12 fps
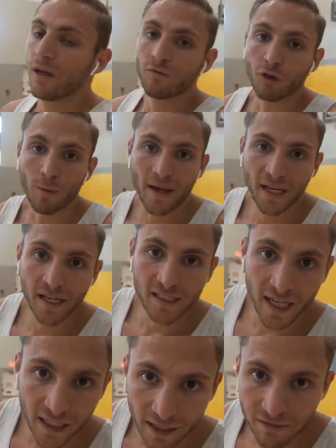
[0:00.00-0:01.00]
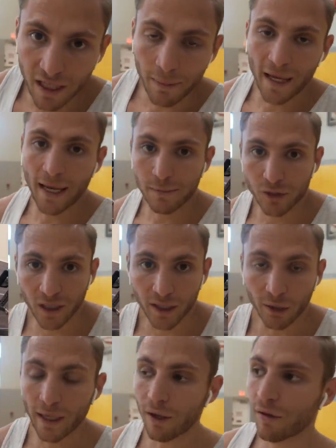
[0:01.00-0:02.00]
Romanian deadlifts, get my hamstring a
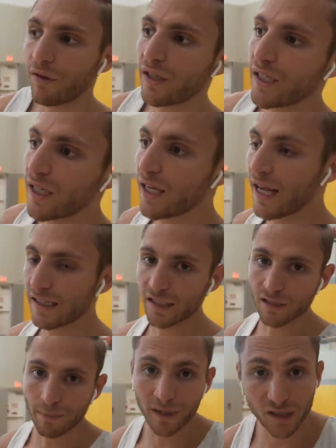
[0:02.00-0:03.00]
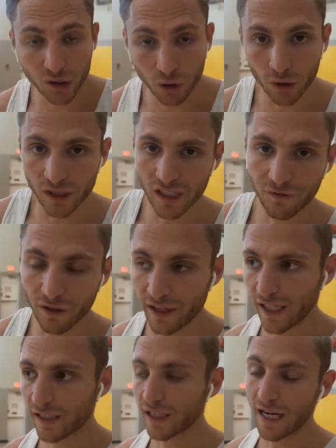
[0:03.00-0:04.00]
little healthy, and did some pistols and different
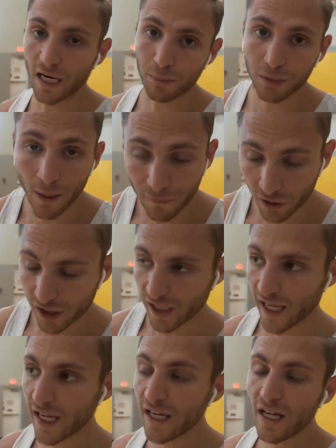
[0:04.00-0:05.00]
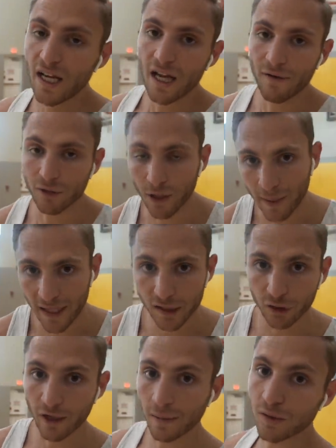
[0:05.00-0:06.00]
things to kind of prep for today. It was on my
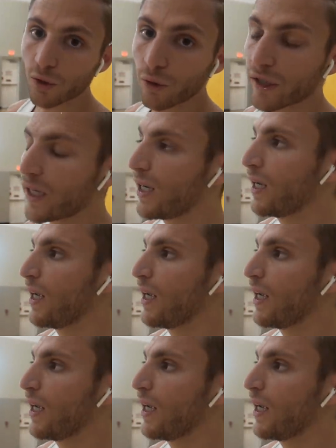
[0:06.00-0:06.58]
Instagram story.